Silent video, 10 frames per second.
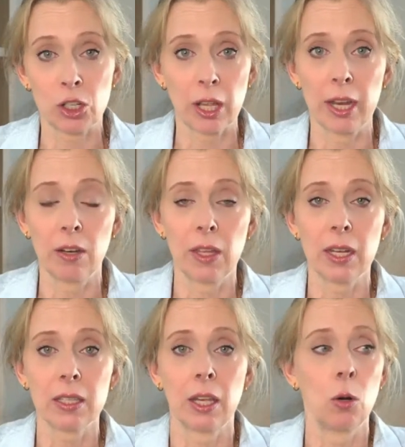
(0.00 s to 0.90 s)
line of
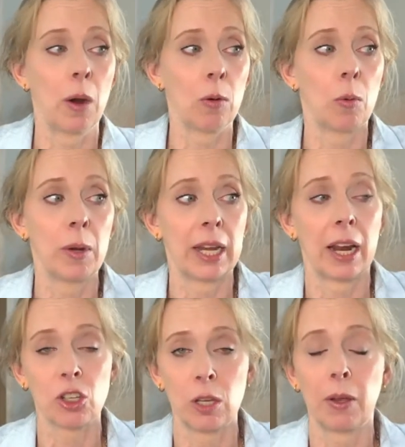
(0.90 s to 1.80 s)
this in a way where we can
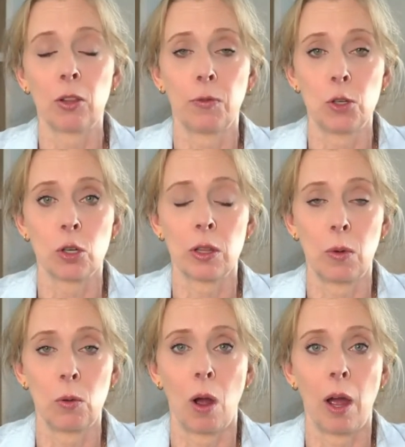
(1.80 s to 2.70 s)
actually build the future that
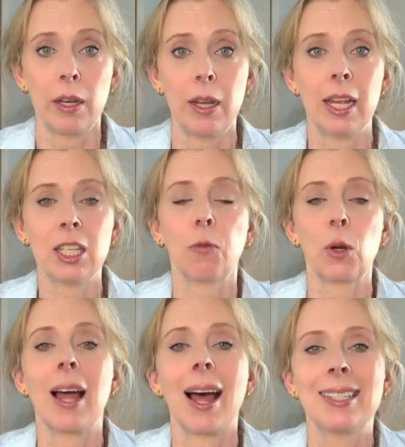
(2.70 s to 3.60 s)
we want is if
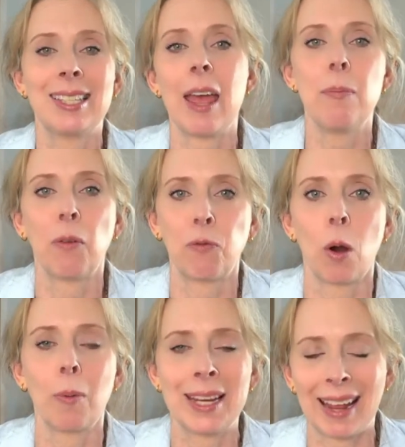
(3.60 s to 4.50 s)
we're not dead
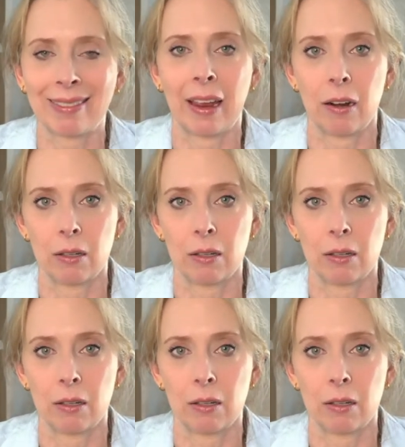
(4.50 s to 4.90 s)
before we get there.